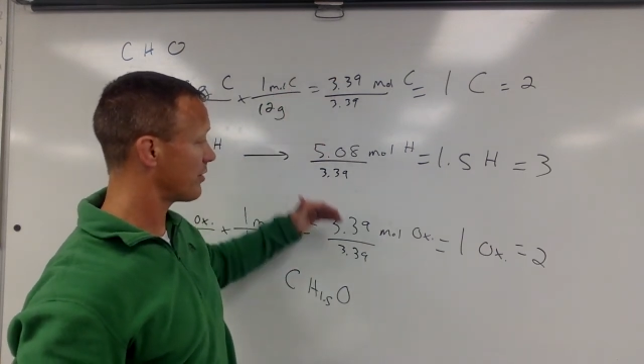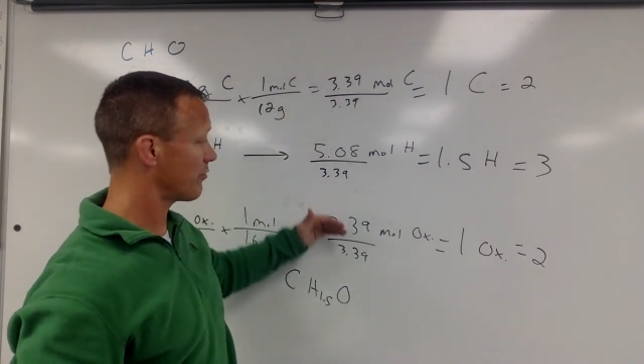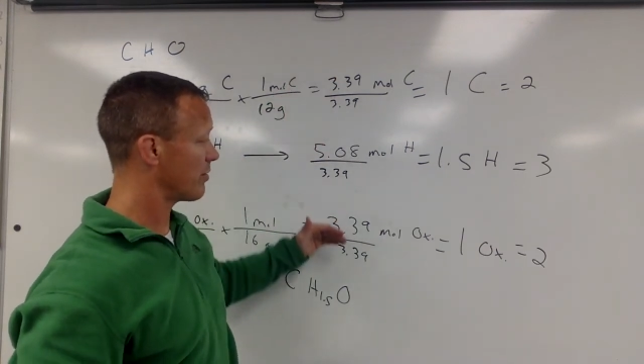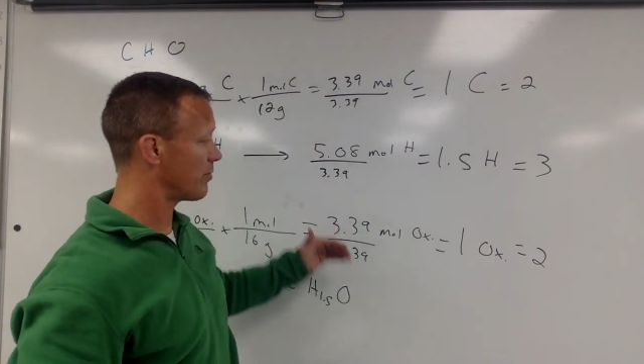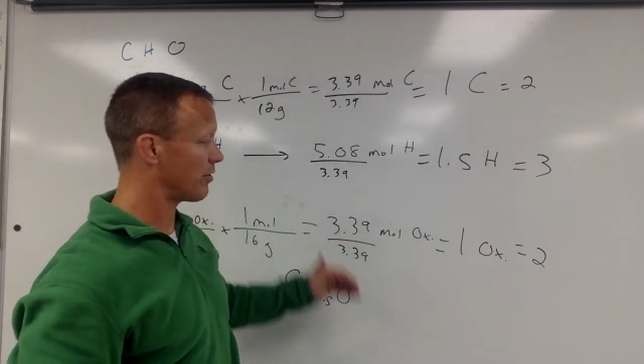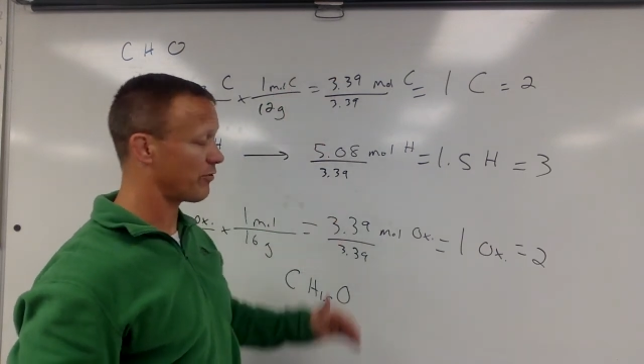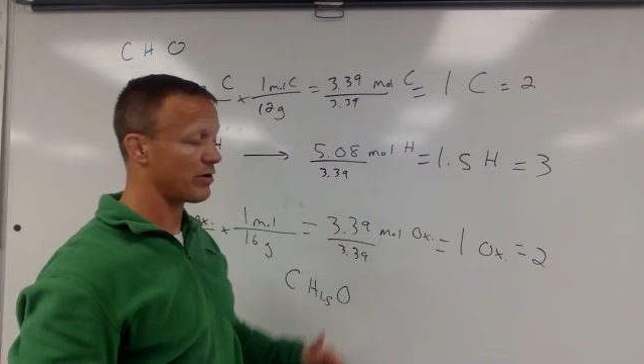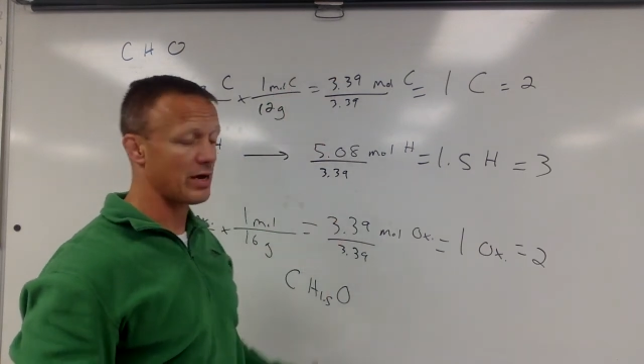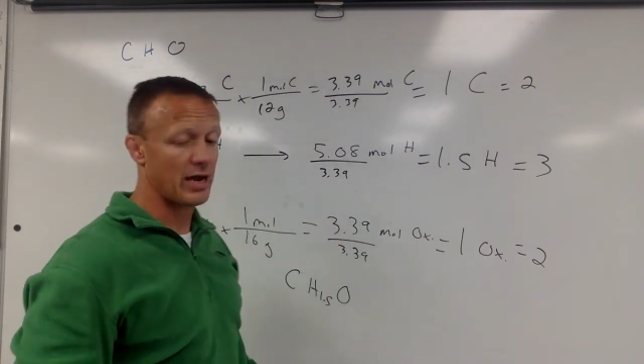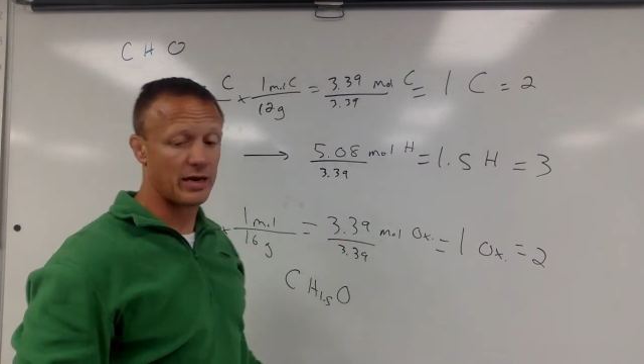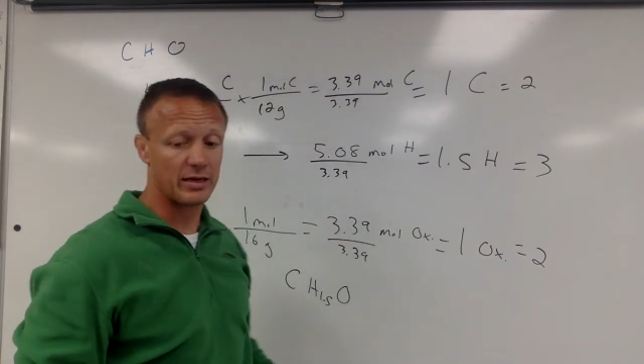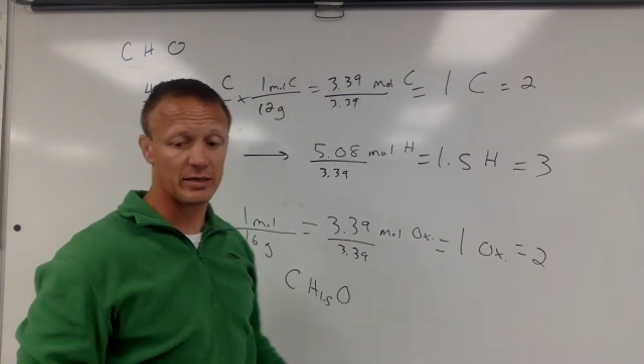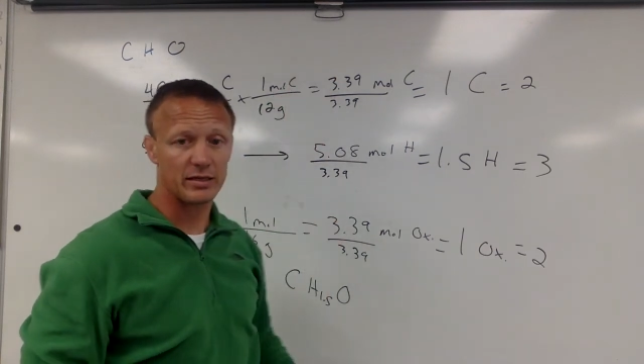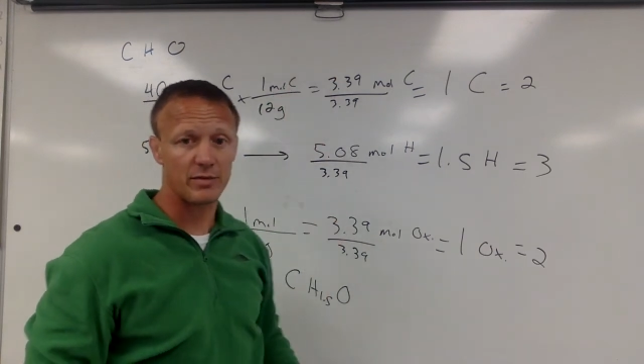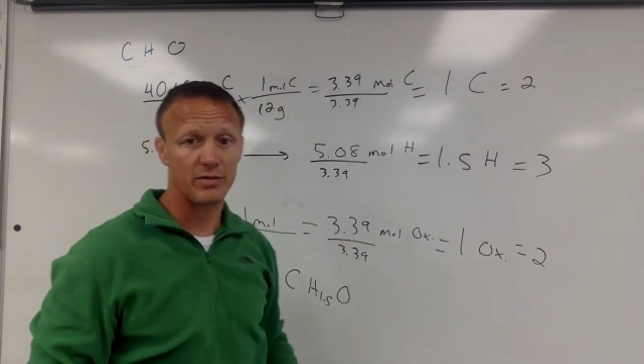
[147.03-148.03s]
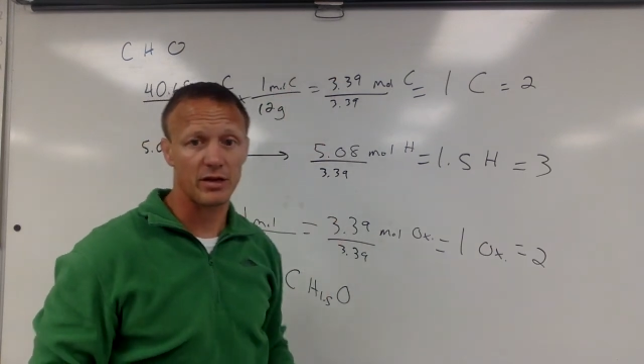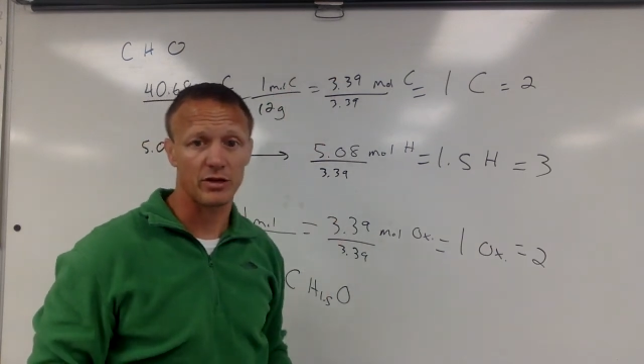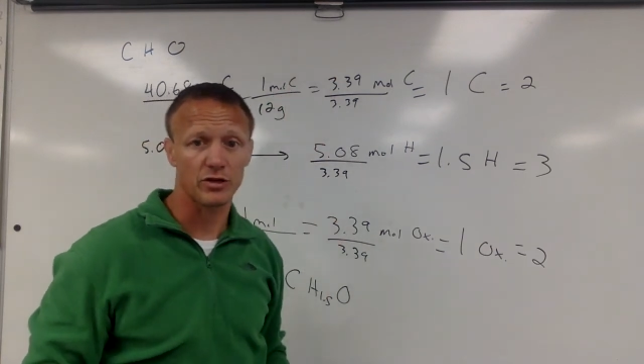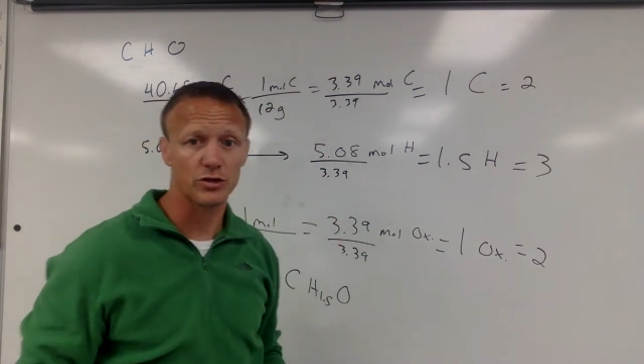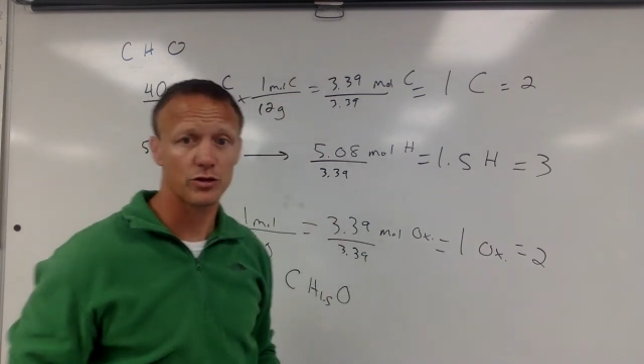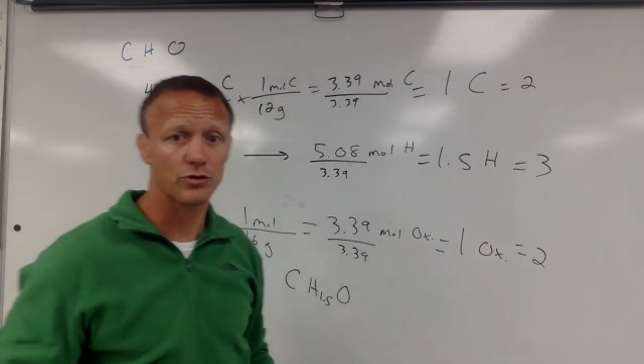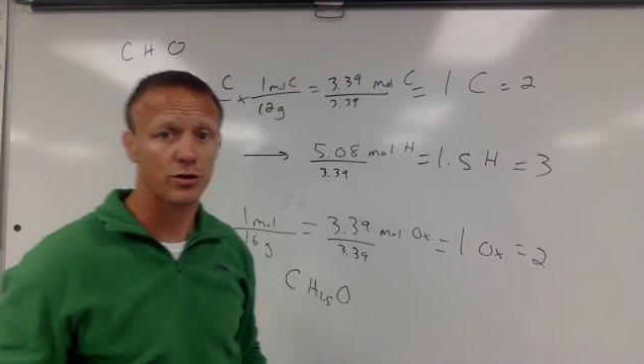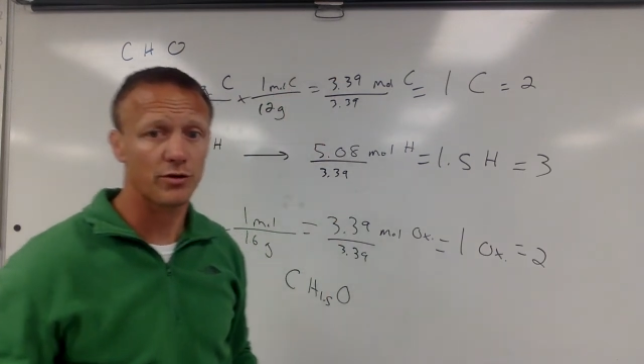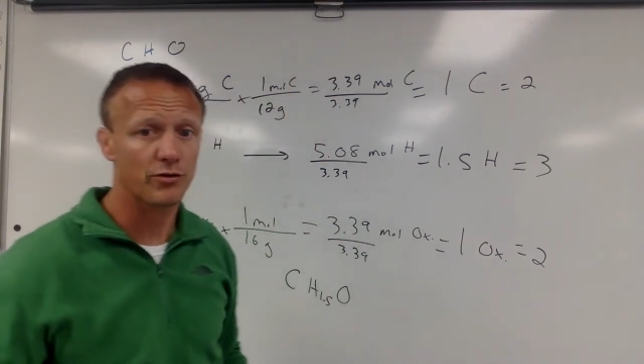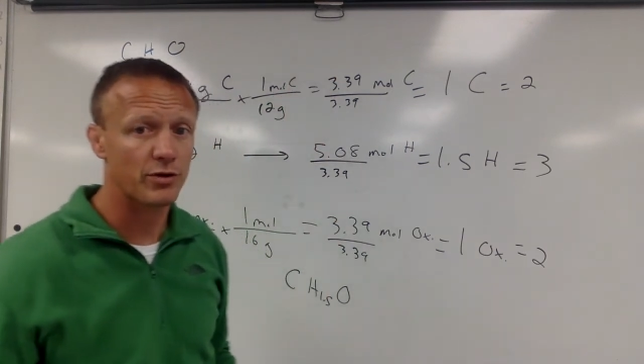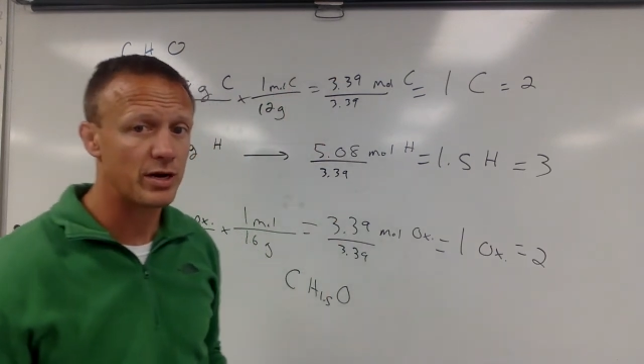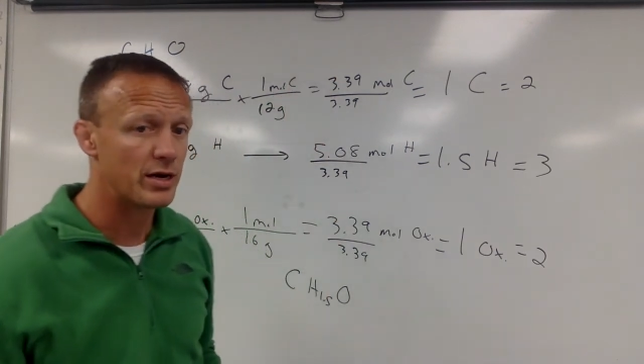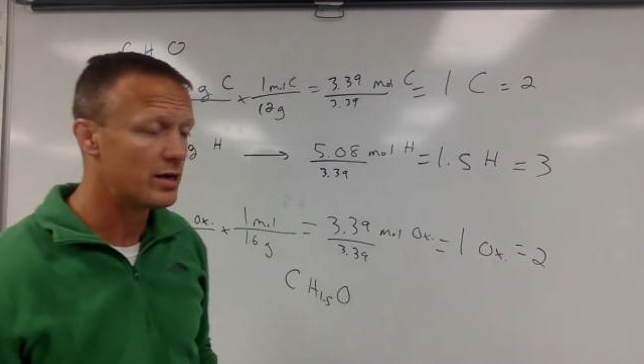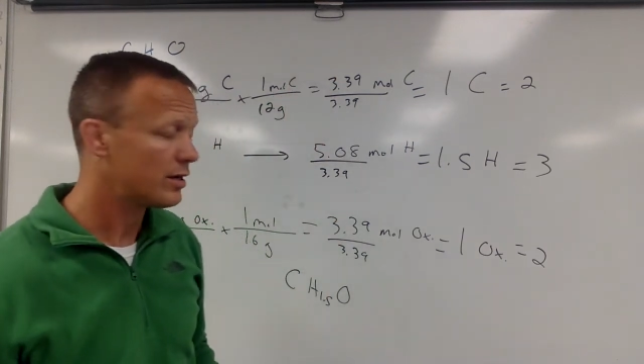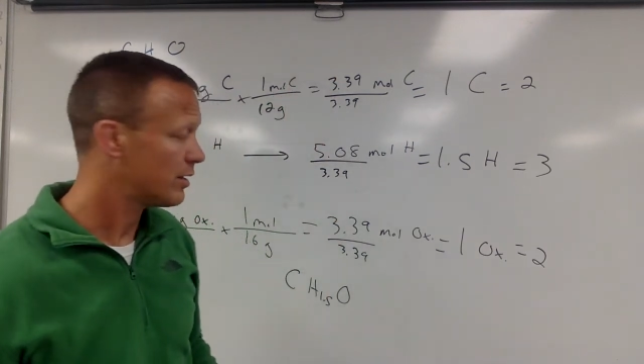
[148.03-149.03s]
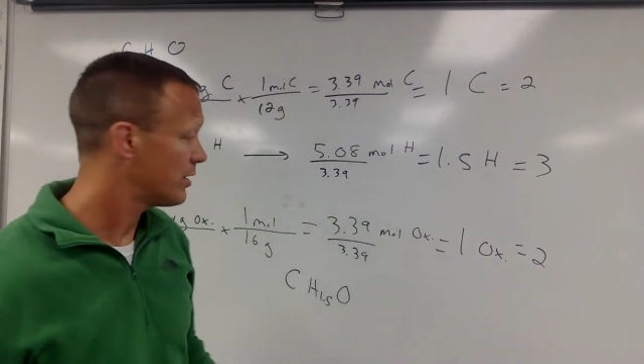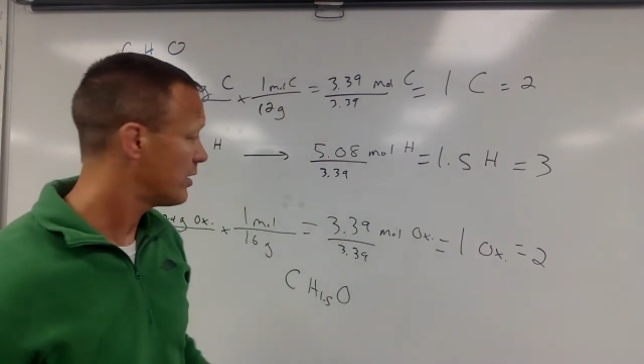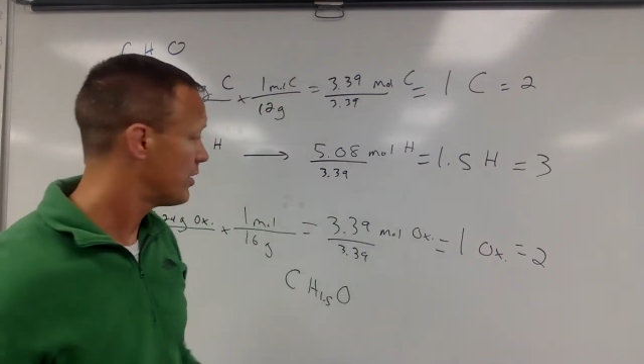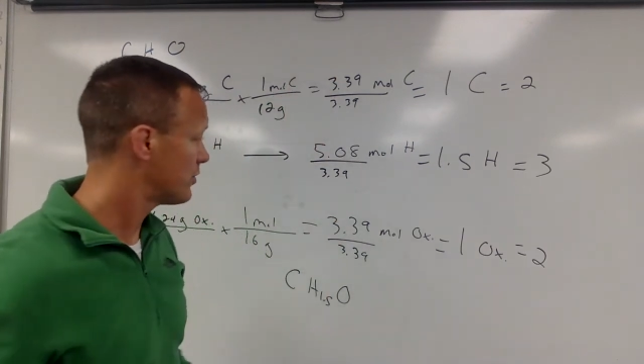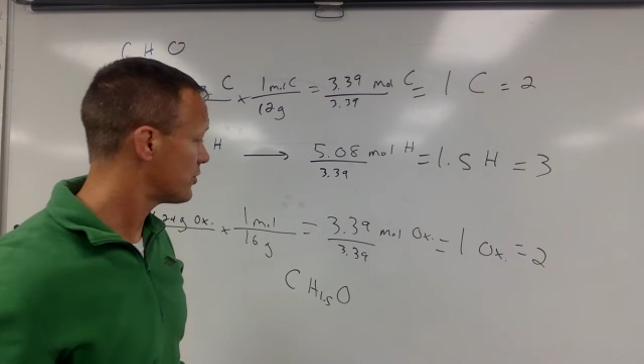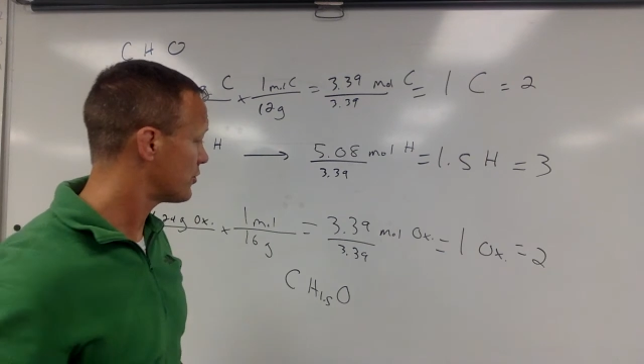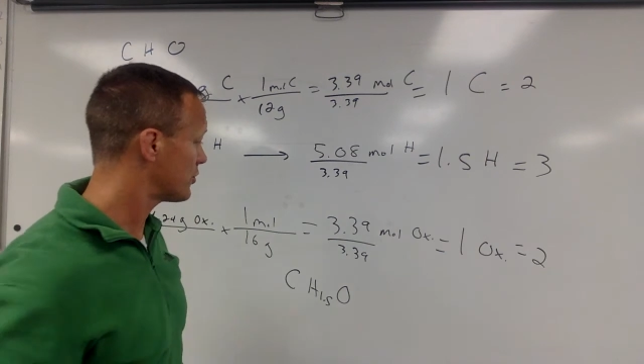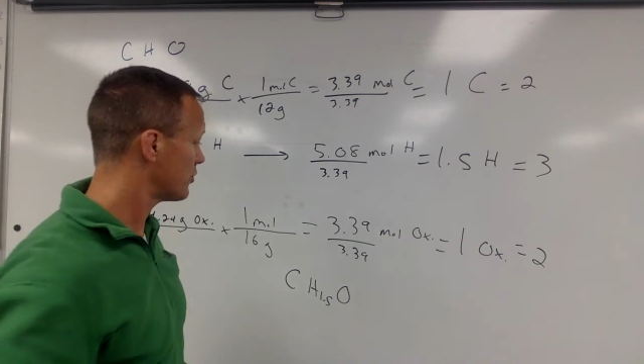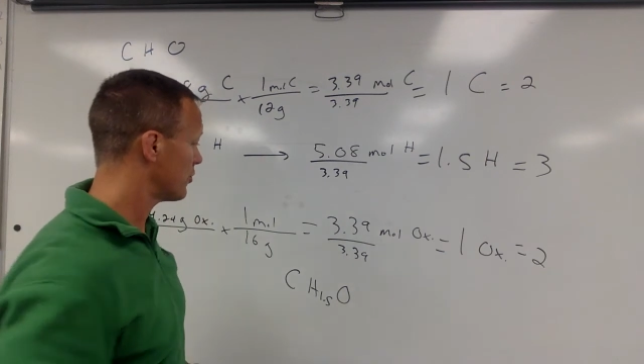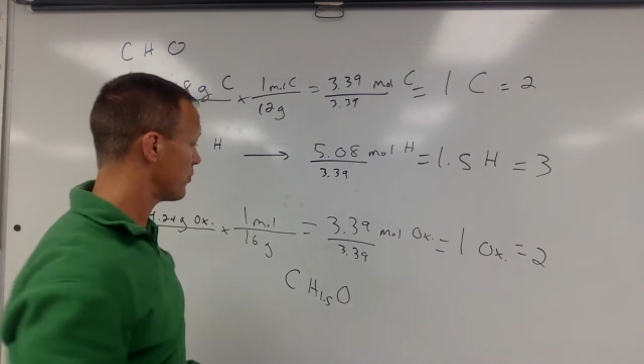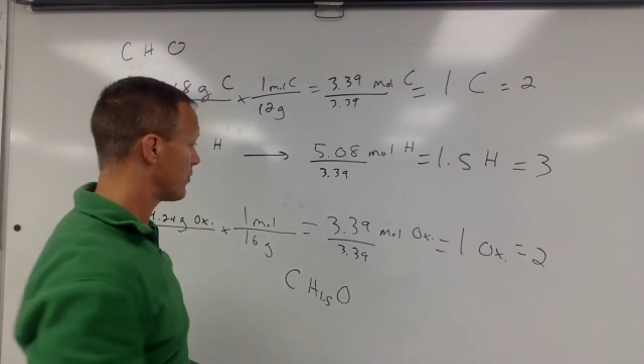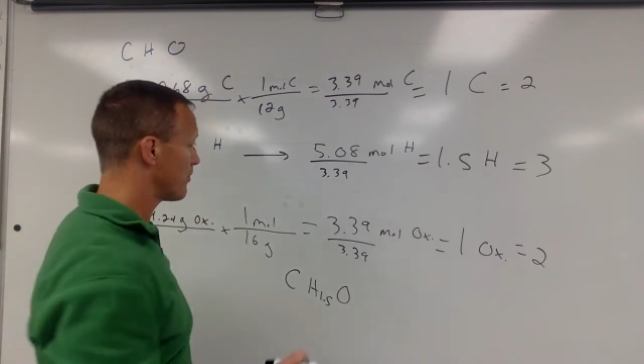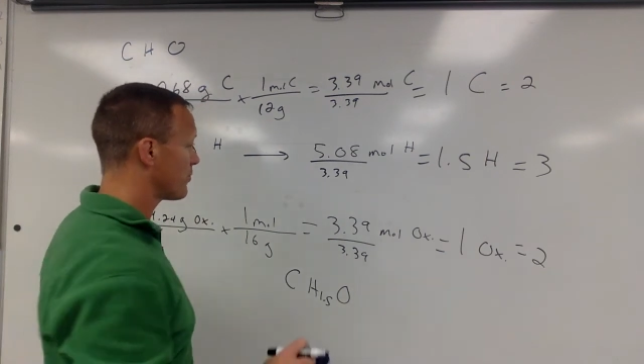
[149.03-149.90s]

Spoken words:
3.39 is the same thing as 2 to 3 to 2.